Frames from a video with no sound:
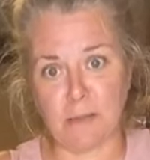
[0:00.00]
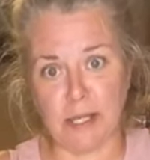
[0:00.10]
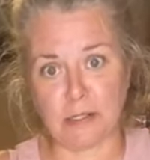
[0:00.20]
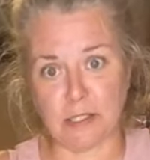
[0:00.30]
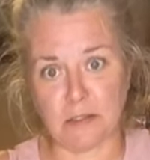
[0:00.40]
do
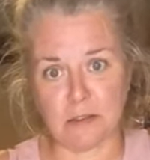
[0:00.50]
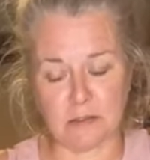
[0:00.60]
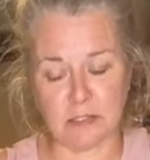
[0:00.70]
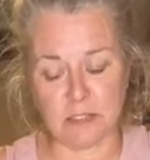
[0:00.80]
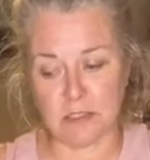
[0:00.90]
not make
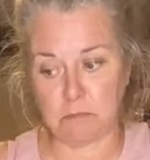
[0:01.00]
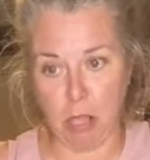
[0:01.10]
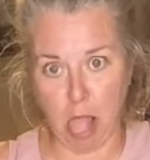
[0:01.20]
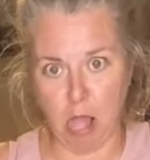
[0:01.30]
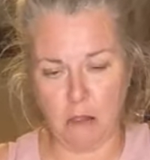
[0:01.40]
this because it's,
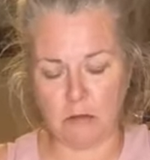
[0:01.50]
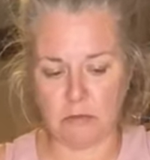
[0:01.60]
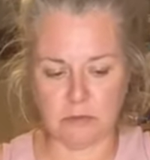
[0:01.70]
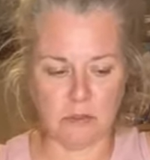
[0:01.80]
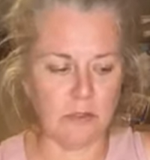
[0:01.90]
but
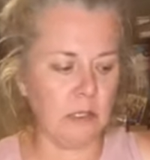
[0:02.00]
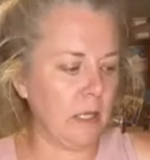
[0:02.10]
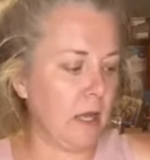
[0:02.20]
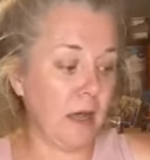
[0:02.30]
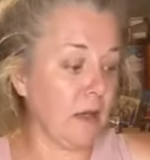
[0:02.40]

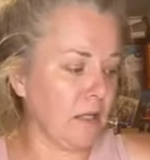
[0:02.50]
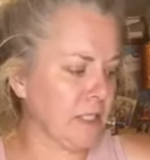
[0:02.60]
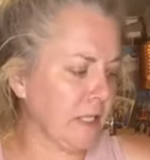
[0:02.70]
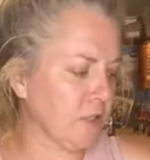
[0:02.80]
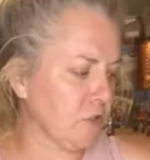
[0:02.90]
I'll,
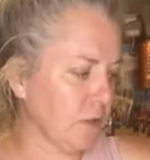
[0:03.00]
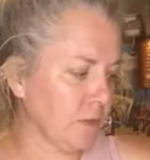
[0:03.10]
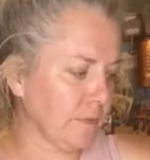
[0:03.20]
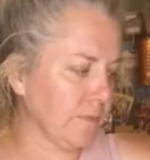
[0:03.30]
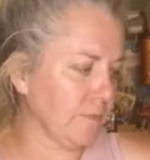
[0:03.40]
I'll tell you the
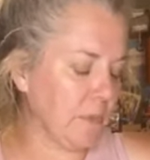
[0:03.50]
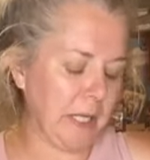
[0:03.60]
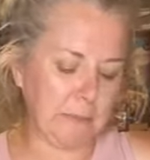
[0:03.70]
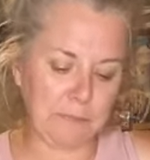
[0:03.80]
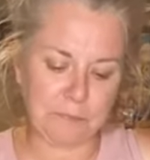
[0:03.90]
truth.
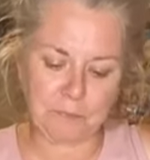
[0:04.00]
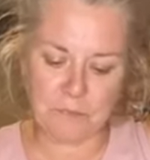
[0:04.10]
But